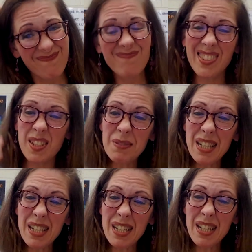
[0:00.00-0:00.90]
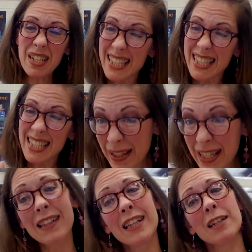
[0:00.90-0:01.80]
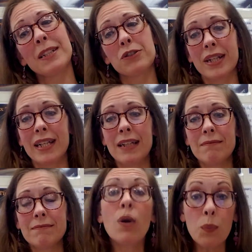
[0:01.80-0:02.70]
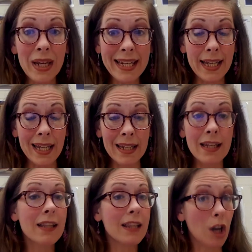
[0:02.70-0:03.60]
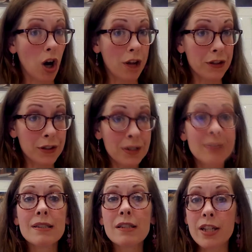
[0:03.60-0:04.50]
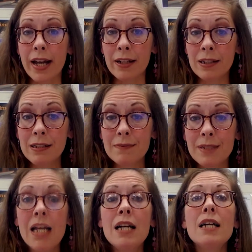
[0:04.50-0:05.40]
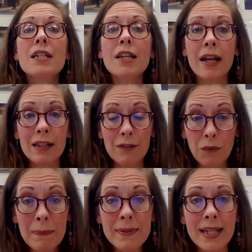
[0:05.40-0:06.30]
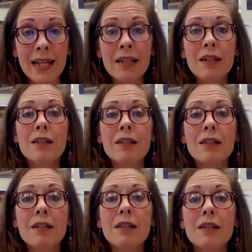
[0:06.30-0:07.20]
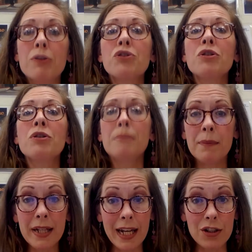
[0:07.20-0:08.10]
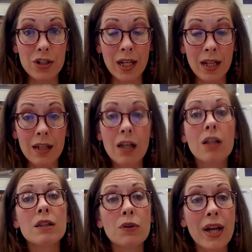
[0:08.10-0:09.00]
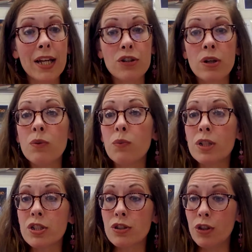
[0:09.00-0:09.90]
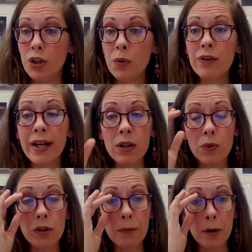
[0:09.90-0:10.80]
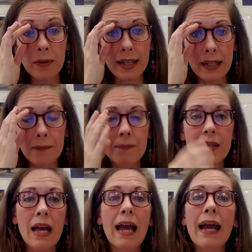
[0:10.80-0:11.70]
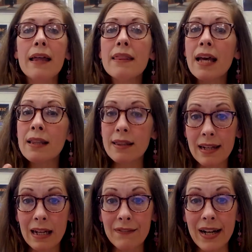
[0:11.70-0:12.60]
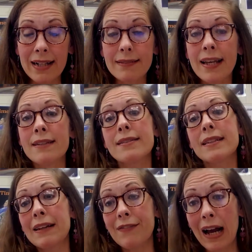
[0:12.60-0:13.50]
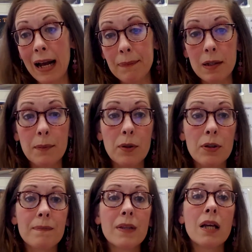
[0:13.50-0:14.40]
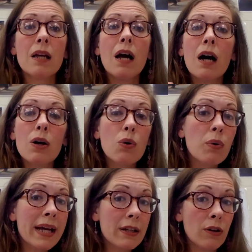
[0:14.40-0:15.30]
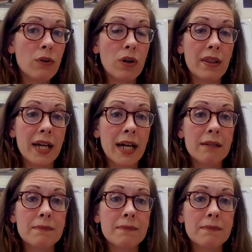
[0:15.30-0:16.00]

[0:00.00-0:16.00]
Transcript: sometimes that can be a little bit tricky. We need the author, title of website, publisher, publication date, location, which is the URL or the permalink, and then the date of access if applicable. A quick note on that.